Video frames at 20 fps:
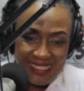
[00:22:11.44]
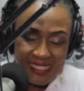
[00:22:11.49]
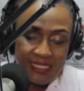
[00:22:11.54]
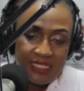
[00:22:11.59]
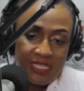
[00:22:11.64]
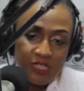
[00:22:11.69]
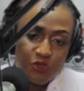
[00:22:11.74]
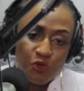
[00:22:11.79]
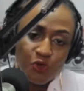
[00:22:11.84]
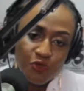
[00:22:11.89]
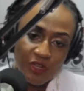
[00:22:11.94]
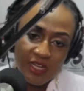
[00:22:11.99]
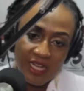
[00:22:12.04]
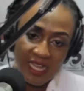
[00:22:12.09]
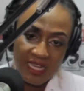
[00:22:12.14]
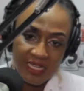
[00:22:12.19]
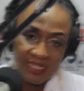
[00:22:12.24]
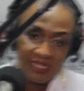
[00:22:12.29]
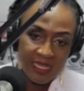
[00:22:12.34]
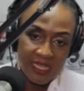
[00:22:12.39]
It's just
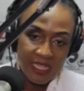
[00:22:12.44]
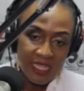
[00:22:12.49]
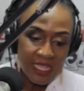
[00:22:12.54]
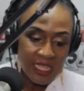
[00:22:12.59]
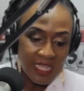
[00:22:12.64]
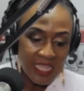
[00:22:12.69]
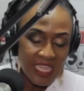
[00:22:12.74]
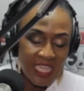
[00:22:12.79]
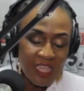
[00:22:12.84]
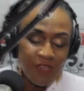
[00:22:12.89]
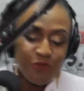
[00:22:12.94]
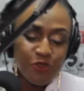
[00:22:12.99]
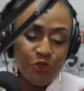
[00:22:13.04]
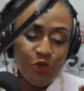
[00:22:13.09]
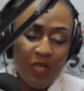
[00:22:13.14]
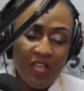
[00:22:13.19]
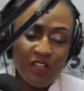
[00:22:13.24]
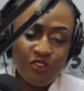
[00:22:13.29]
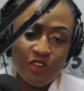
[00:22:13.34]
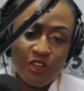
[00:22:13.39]
overnight. If you
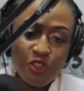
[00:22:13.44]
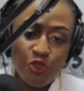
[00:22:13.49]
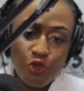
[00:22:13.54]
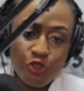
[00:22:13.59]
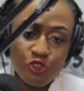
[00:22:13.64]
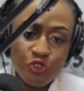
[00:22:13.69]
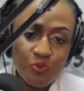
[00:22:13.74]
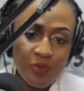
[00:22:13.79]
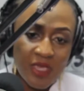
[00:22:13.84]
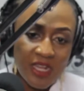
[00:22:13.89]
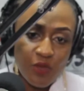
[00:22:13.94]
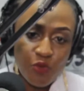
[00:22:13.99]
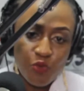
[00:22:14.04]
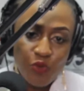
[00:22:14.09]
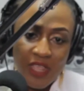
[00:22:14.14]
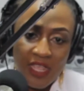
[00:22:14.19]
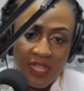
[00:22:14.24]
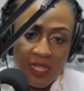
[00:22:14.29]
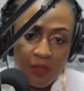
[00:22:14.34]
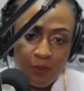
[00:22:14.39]
actually go to bed and
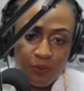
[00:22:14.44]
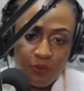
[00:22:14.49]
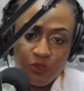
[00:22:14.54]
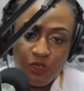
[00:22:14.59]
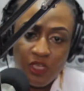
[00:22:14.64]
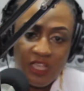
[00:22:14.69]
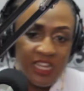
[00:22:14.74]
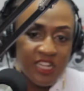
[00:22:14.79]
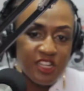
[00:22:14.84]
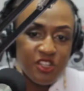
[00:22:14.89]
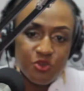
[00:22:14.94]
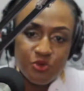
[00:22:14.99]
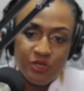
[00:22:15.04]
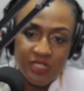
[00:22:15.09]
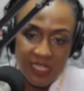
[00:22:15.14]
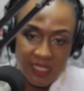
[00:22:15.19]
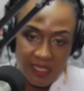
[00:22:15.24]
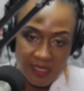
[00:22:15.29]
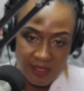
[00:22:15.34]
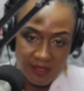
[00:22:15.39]
wake up, you're in a new
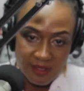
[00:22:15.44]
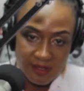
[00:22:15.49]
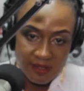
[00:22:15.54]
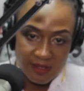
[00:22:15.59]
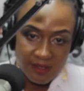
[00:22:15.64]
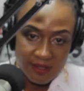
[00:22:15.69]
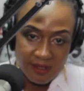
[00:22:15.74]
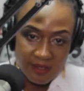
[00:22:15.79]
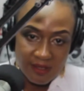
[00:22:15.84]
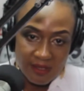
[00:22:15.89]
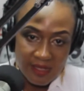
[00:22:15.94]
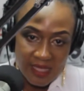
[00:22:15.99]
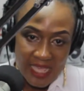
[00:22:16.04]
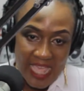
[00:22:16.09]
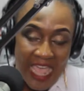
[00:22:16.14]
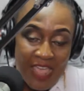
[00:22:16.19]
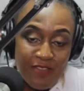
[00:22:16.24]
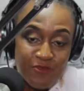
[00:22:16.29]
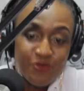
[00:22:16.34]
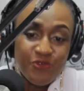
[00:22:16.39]
day.
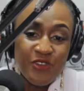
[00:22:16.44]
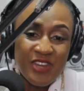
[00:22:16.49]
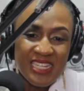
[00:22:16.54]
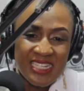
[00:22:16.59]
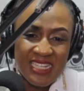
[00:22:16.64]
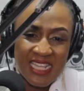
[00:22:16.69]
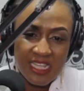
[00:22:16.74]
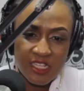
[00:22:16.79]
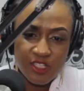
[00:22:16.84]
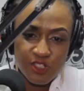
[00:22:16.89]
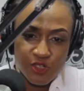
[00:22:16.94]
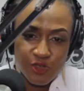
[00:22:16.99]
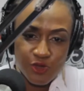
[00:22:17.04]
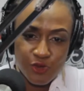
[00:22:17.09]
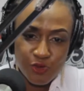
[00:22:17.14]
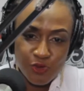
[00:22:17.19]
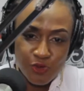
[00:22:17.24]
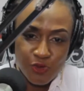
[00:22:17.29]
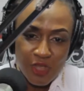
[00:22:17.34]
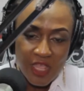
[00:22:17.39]
Every day is
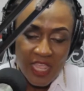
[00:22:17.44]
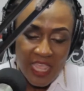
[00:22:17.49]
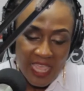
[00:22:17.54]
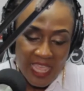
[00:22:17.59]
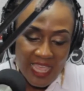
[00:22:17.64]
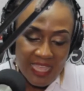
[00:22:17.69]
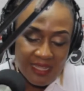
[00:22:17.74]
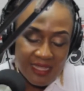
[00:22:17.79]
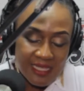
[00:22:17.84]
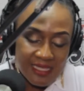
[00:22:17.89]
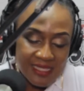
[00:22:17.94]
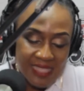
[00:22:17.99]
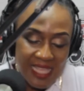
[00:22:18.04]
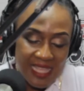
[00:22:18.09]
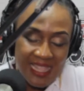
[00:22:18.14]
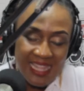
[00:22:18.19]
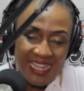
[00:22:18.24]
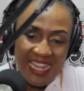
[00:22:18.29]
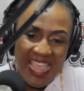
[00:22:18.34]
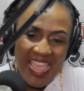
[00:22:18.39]
new. And they say
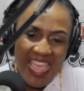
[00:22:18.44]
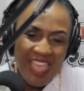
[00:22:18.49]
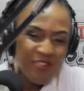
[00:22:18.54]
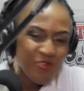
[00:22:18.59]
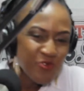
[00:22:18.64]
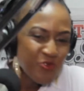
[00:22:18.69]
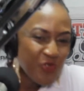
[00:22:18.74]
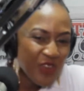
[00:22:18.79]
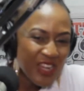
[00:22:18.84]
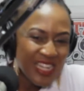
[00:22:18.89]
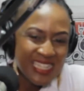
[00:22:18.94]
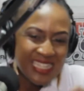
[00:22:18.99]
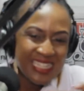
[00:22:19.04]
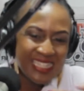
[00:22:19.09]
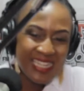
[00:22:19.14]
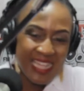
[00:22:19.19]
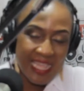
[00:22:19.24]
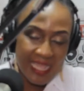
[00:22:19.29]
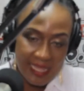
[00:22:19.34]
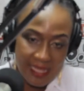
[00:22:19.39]
that every
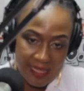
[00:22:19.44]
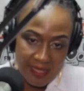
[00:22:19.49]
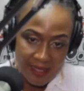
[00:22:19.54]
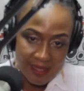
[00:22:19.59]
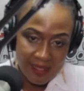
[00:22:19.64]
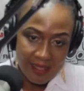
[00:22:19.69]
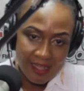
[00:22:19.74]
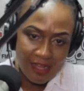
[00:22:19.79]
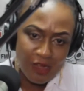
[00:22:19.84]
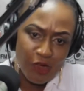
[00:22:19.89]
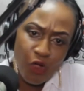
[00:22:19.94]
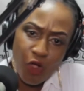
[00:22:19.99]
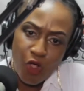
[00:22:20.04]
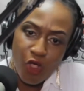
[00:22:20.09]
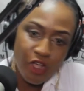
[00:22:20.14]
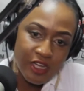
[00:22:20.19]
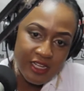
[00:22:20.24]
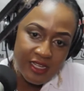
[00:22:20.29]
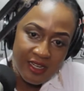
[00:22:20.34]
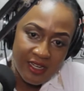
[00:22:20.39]
day
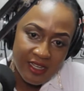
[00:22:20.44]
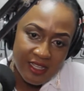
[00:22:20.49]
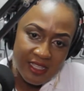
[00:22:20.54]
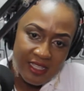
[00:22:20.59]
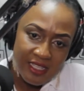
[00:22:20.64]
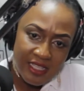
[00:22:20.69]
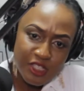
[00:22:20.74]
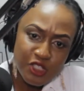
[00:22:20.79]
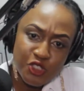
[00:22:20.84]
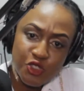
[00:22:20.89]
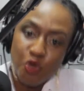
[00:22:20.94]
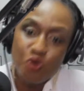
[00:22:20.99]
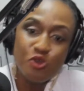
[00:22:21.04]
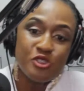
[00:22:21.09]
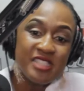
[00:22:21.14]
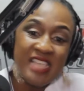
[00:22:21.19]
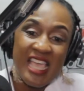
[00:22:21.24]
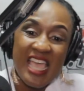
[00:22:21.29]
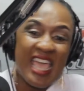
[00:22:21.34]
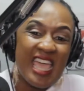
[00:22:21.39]
God
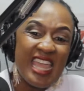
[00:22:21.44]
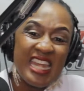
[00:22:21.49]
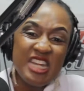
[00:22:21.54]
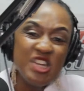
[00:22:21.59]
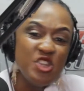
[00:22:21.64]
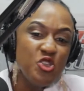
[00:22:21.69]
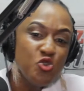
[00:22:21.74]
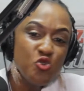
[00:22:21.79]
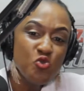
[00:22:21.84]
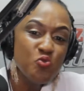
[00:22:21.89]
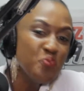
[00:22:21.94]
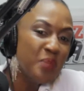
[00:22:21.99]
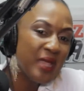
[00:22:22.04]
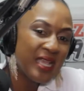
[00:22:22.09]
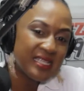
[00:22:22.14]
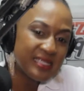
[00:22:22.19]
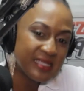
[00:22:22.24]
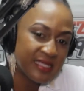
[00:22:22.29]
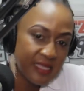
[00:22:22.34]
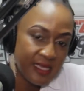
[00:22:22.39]
shows a new
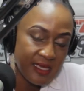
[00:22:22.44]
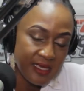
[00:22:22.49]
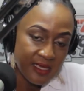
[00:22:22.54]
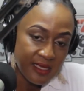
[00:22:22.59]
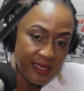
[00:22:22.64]
mercy.